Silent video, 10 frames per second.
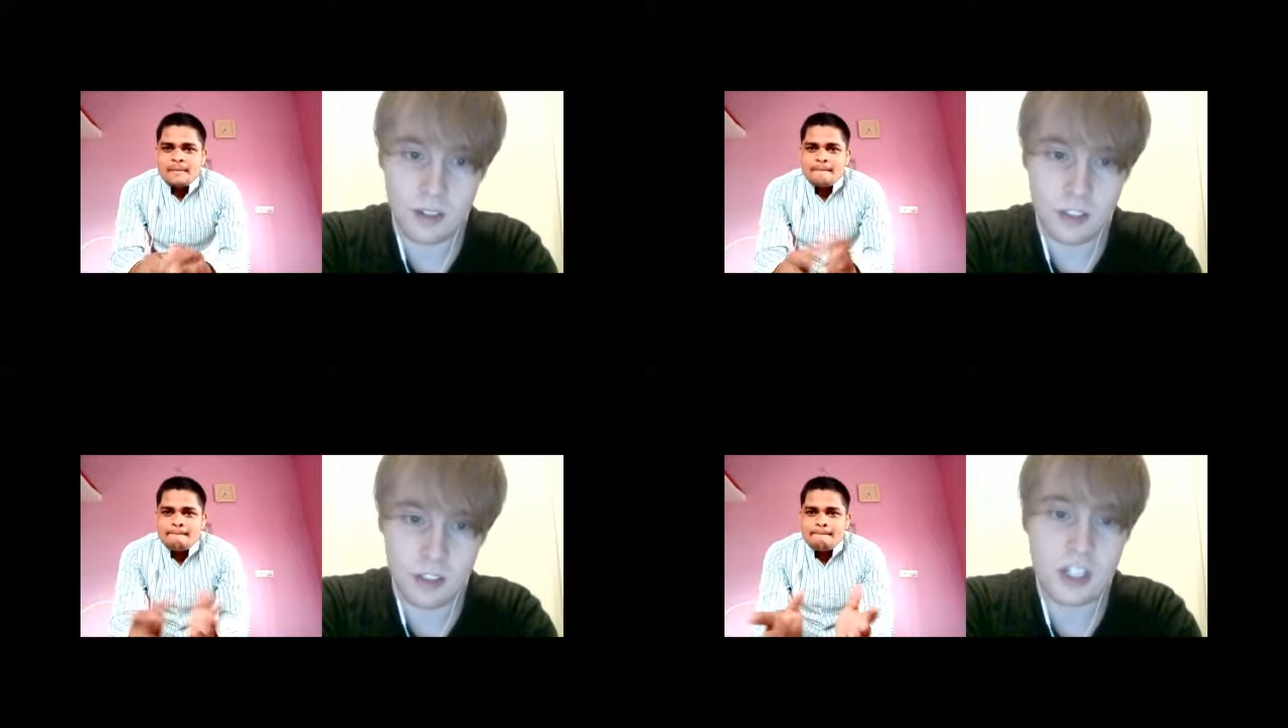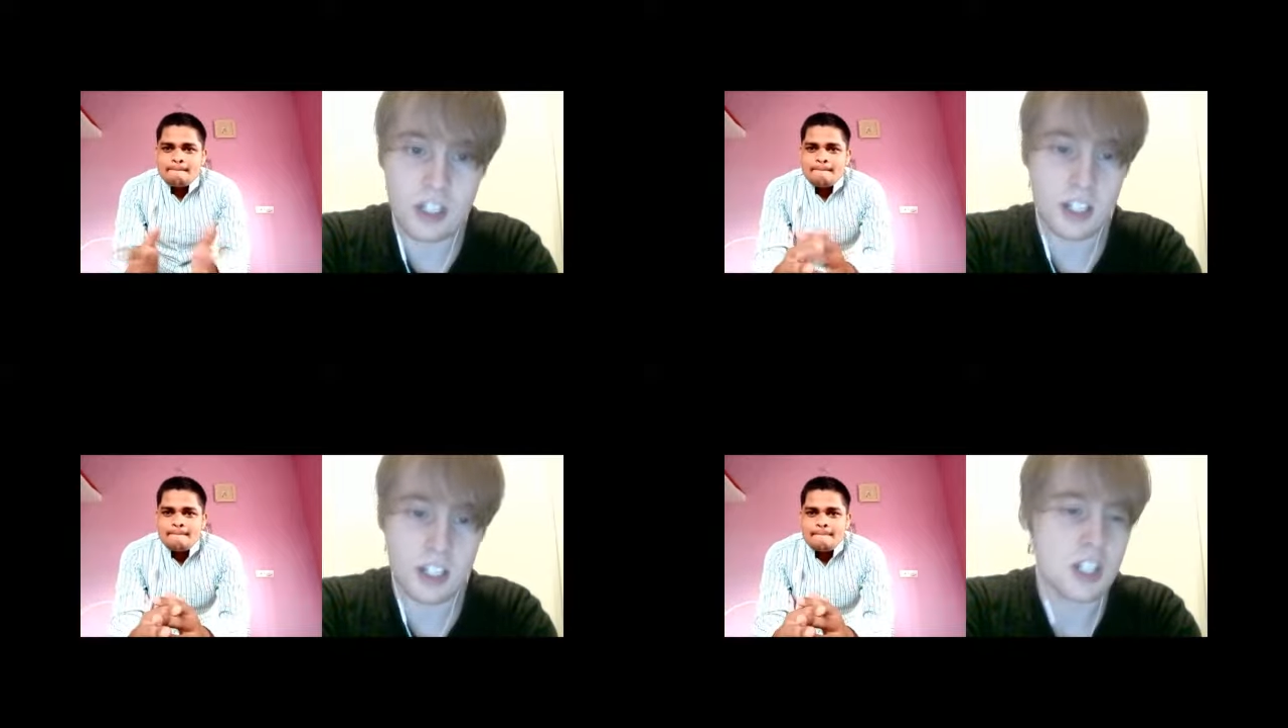Yeah, yeah.
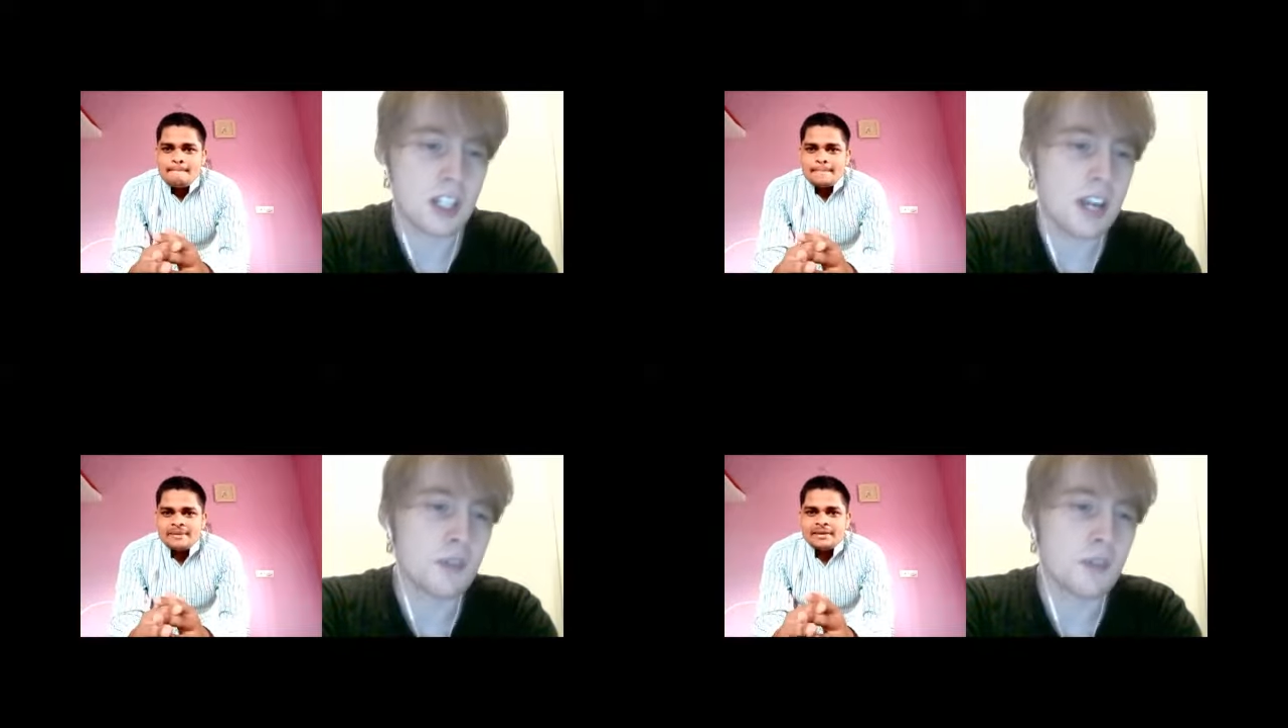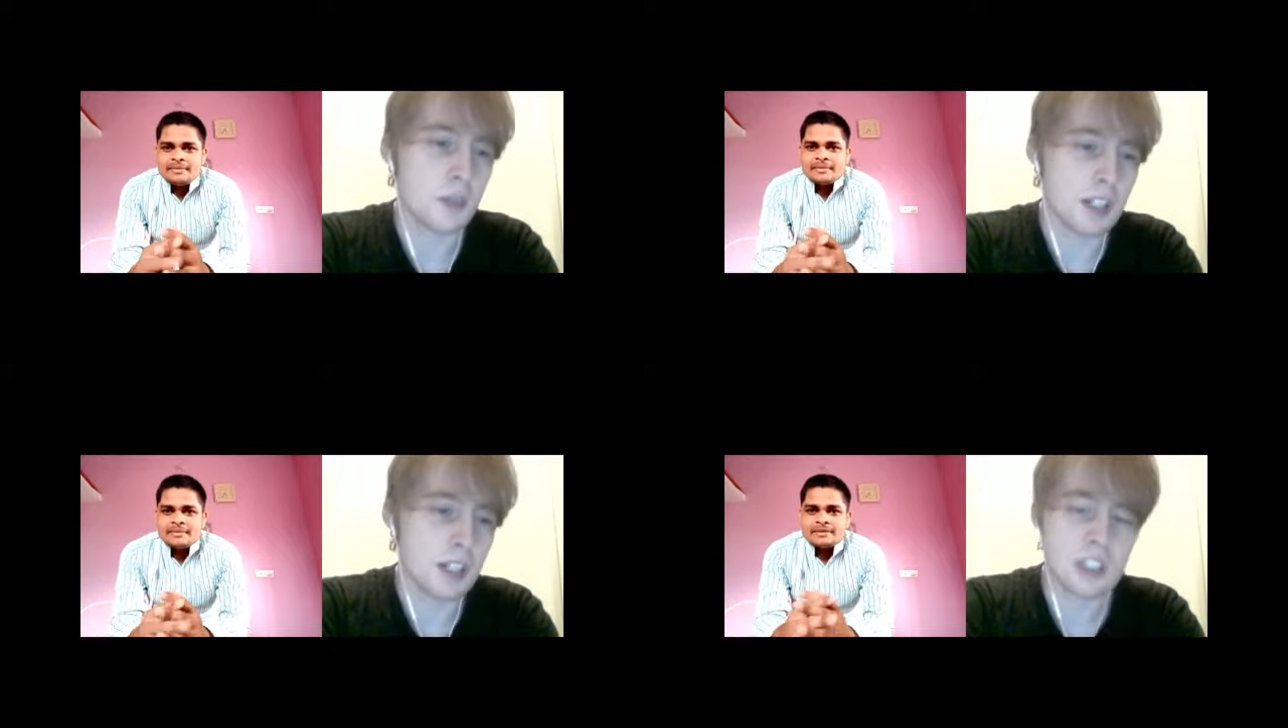Chi- everyone eats
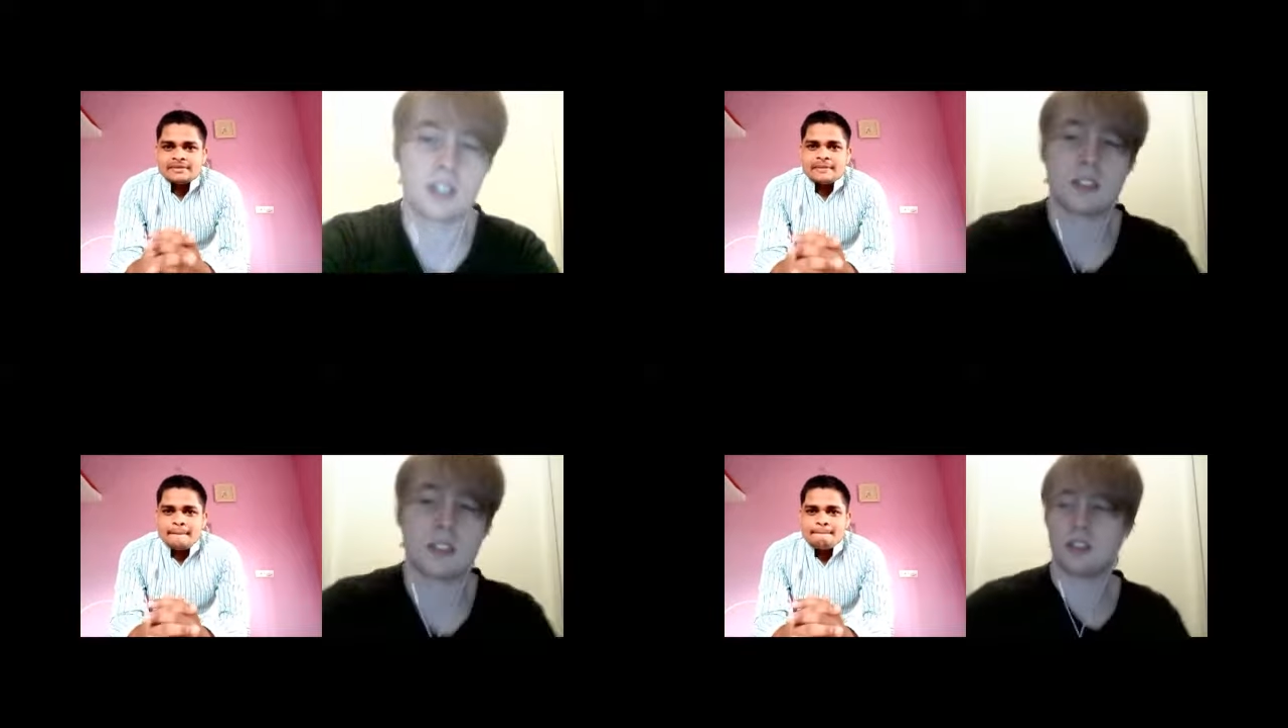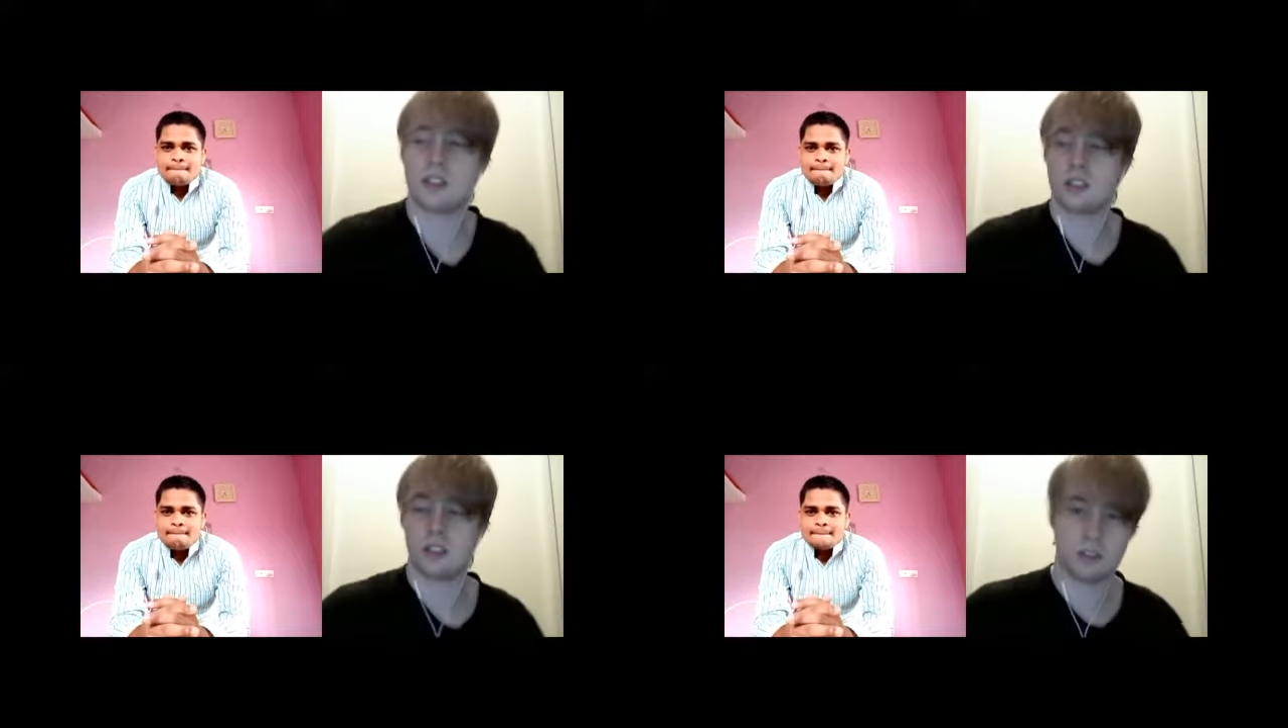chickens. Yeah.